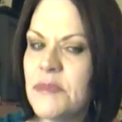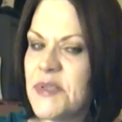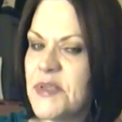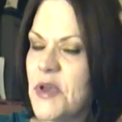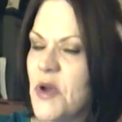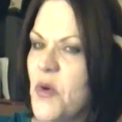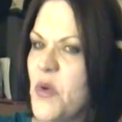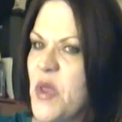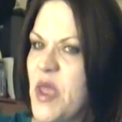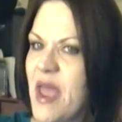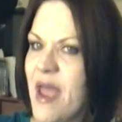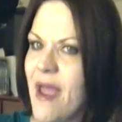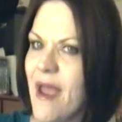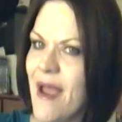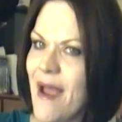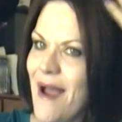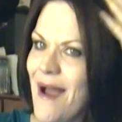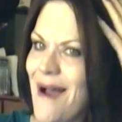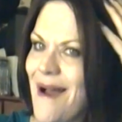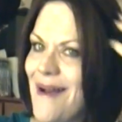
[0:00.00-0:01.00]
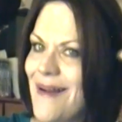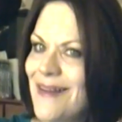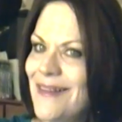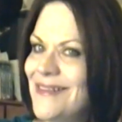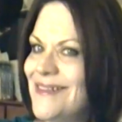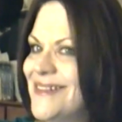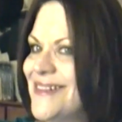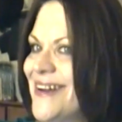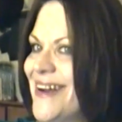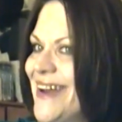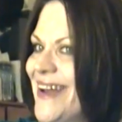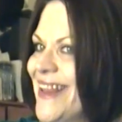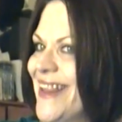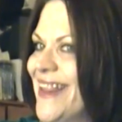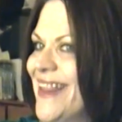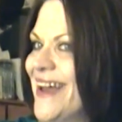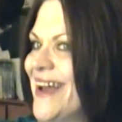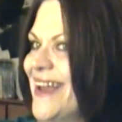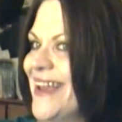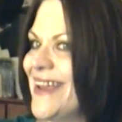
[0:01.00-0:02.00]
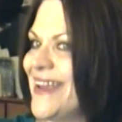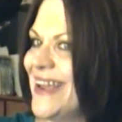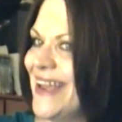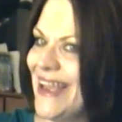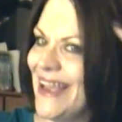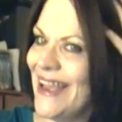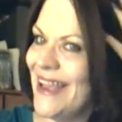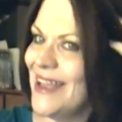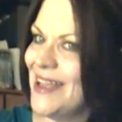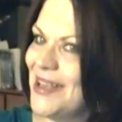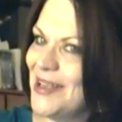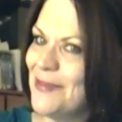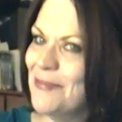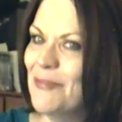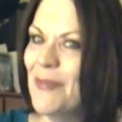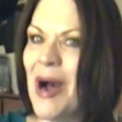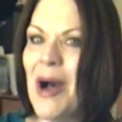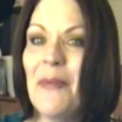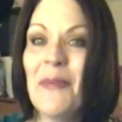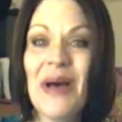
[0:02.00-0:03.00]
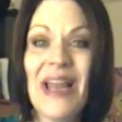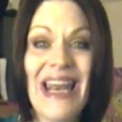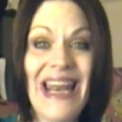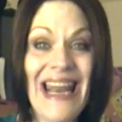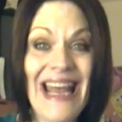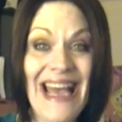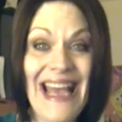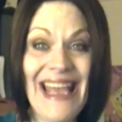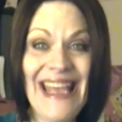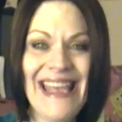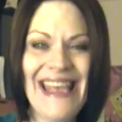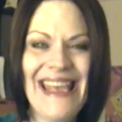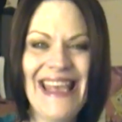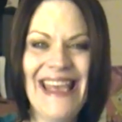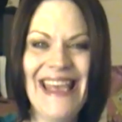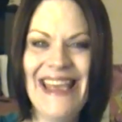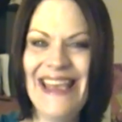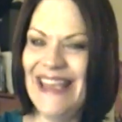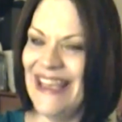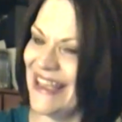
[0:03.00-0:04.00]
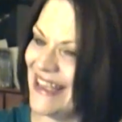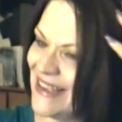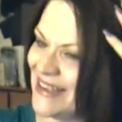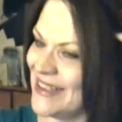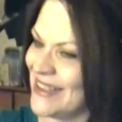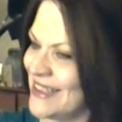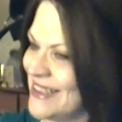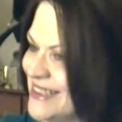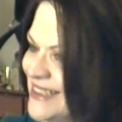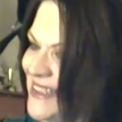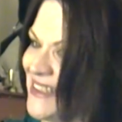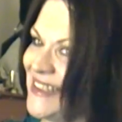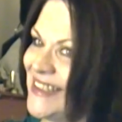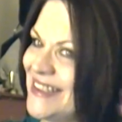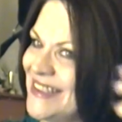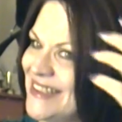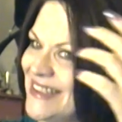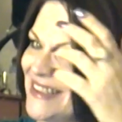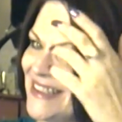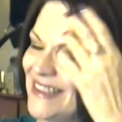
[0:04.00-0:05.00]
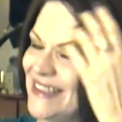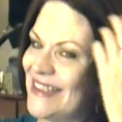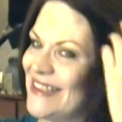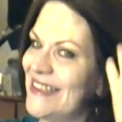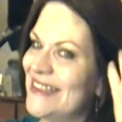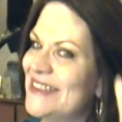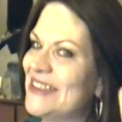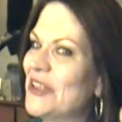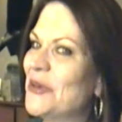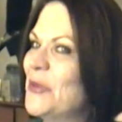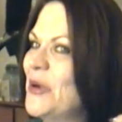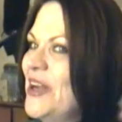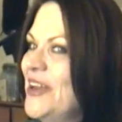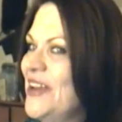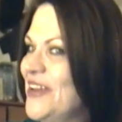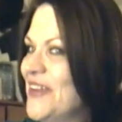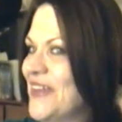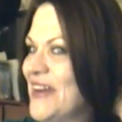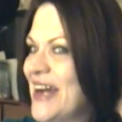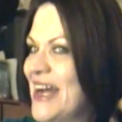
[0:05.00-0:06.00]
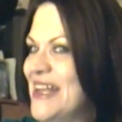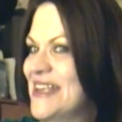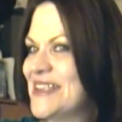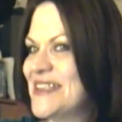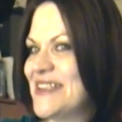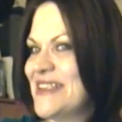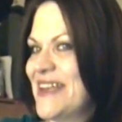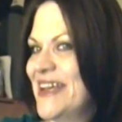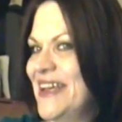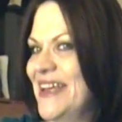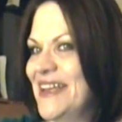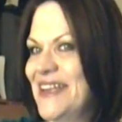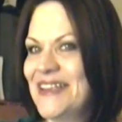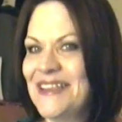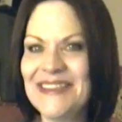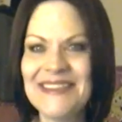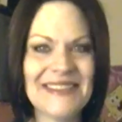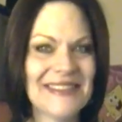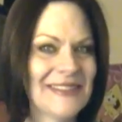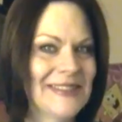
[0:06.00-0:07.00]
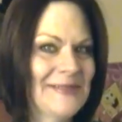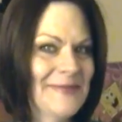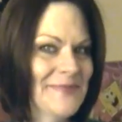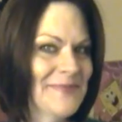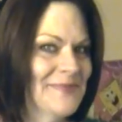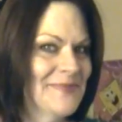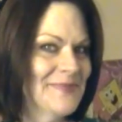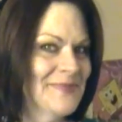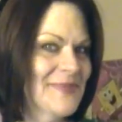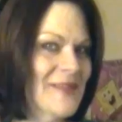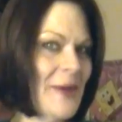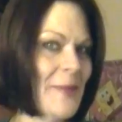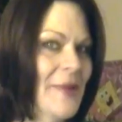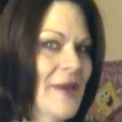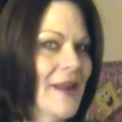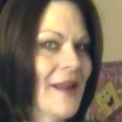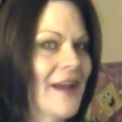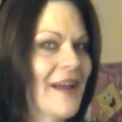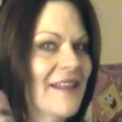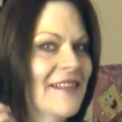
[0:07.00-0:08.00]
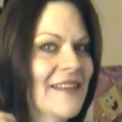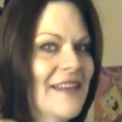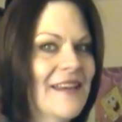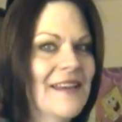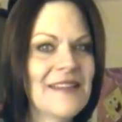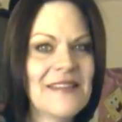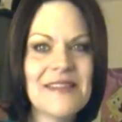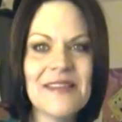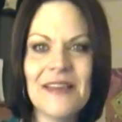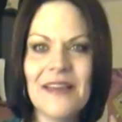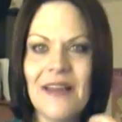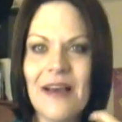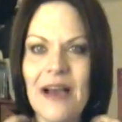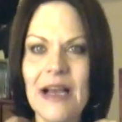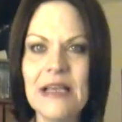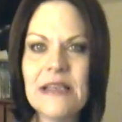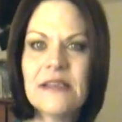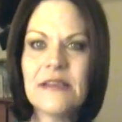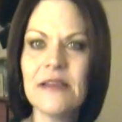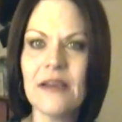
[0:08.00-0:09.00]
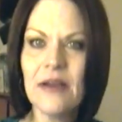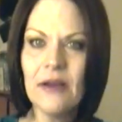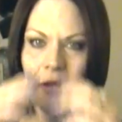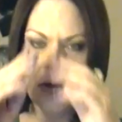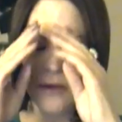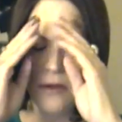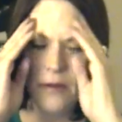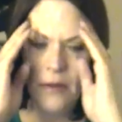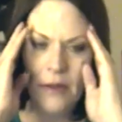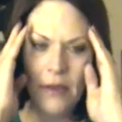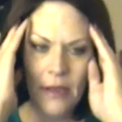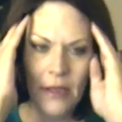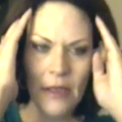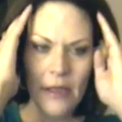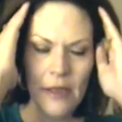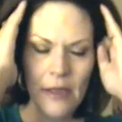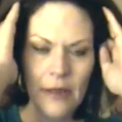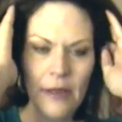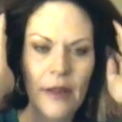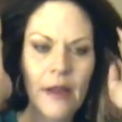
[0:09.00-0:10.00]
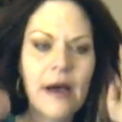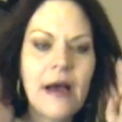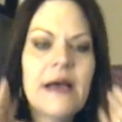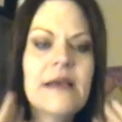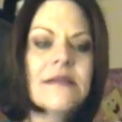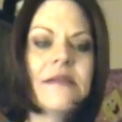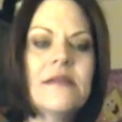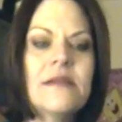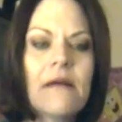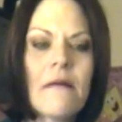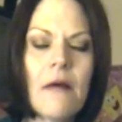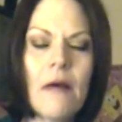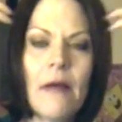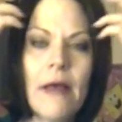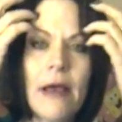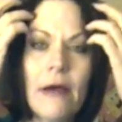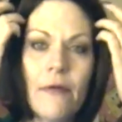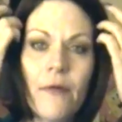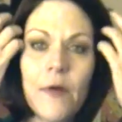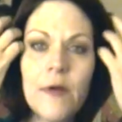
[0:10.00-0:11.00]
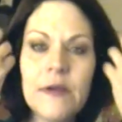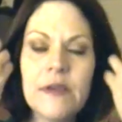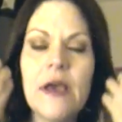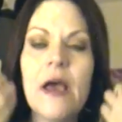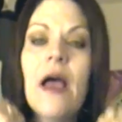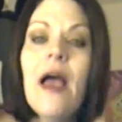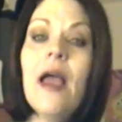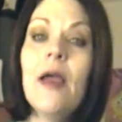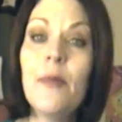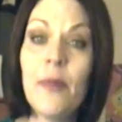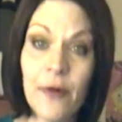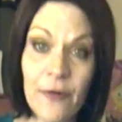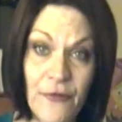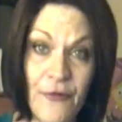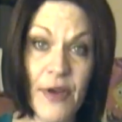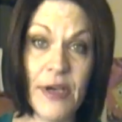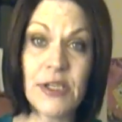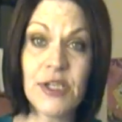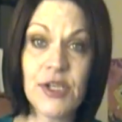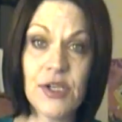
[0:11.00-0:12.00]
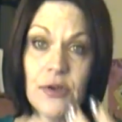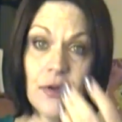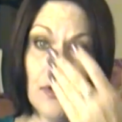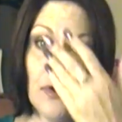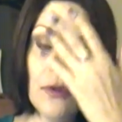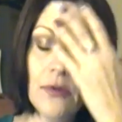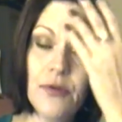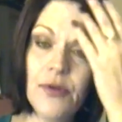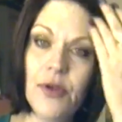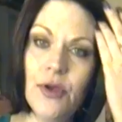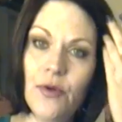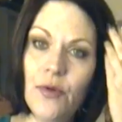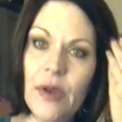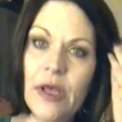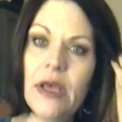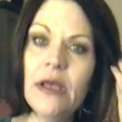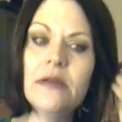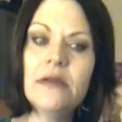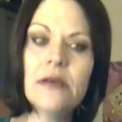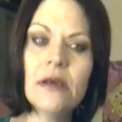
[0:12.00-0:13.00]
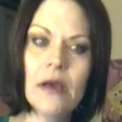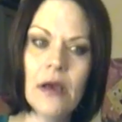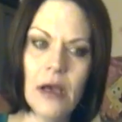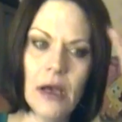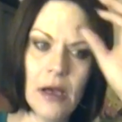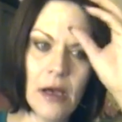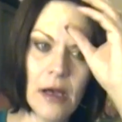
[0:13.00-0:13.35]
So yeah, I likey. Mama likey. So what do you guys think? I mean, I think it's a nice little everyday professional unit.